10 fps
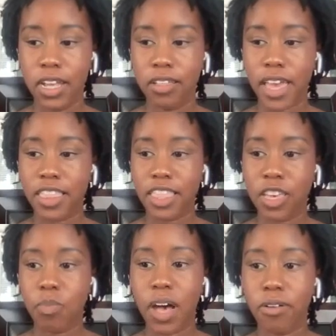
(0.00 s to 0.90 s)
like think
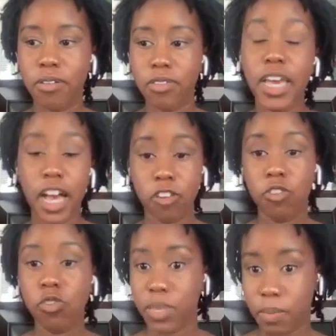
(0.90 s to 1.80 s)
about the
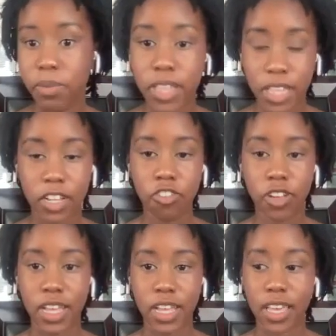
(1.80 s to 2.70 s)
actual people that they're
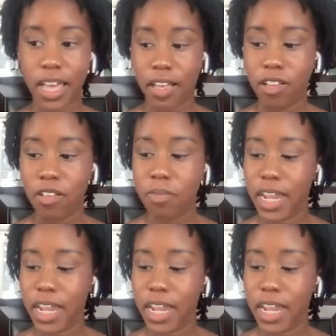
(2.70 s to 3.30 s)
trying to help.